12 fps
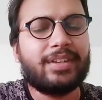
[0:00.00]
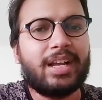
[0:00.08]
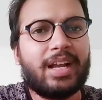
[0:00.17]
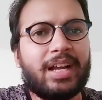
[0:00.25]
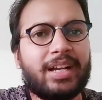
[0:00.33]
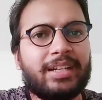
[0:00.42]

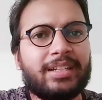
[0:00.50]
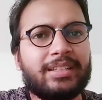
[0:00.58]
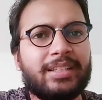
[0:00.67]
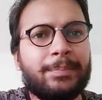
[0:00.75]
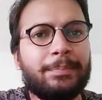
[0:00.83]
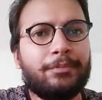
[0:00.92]
and
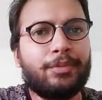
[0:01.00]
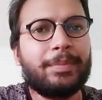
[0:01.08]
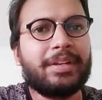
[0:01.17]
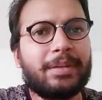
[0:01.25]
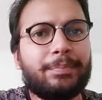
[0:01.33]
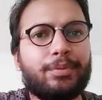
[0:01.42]
the women
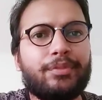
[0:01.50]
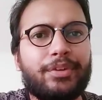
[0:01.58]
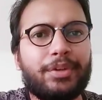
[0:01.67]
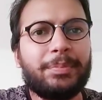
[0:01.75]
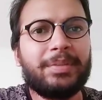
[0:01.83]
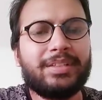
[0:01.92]
are proven
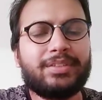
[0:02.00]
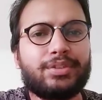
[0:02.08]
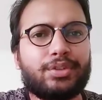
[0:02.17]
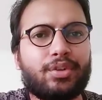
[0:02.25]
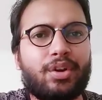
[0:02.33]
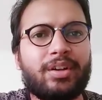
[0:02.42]
to be a
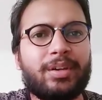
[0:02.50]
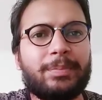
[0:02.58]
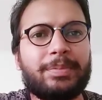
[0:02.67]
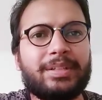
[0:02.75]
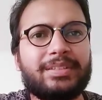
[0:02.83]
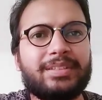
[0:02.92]
stronger
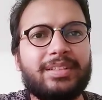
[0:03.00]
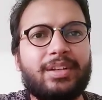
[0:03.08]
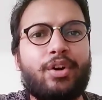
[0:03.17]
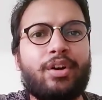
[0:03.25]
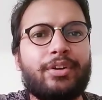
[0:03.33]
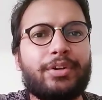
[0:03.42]
person
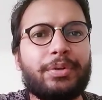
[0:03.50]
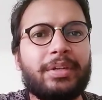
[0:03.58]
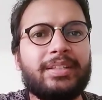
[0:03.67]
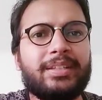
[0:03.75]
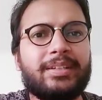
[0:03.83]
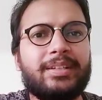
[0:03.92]

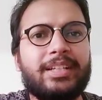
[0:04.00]
altogether.